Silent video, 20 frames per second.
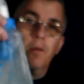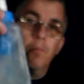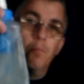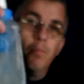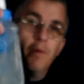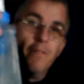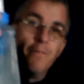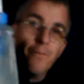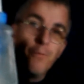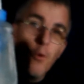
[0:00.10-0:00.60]

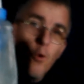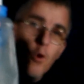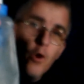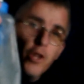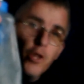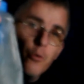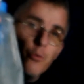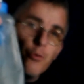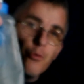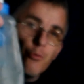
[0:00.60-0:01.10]
Before
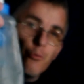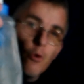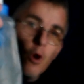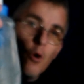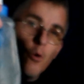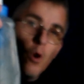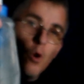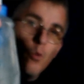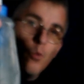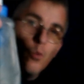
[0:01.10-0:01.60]
you
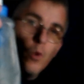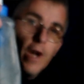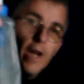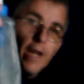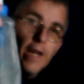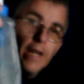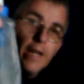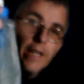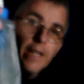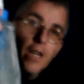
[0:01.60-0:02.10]
throw
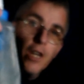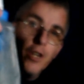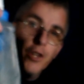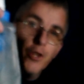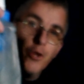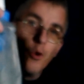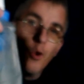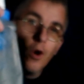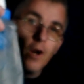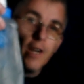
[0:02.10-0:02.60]
away
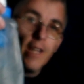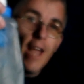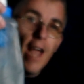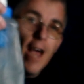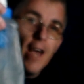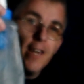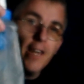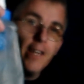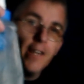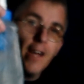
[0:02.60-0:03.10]
your
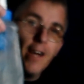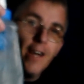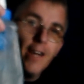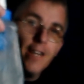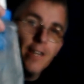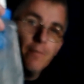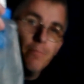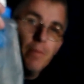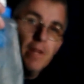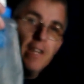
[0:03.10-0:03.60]

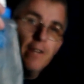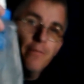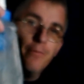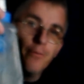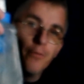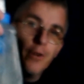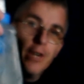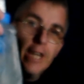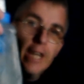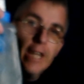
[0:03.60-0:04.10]
Katadyne
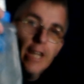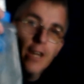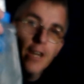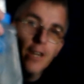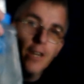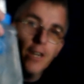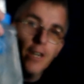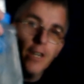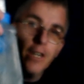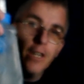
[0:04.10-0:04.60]
BeFree,
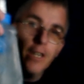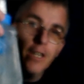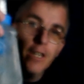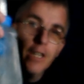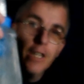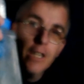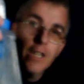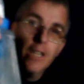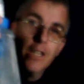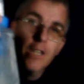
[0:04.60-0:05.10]

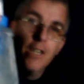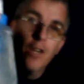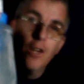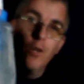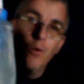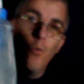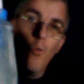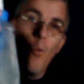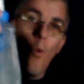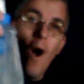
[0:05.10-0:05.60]

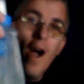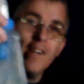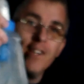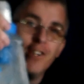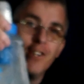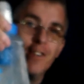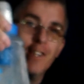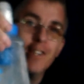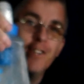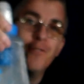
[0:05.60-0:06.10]

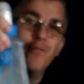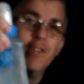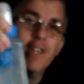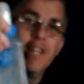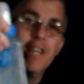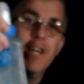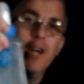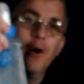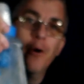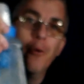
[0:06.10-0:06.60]
watch this
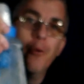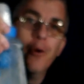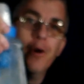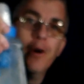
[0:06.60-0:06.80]
video.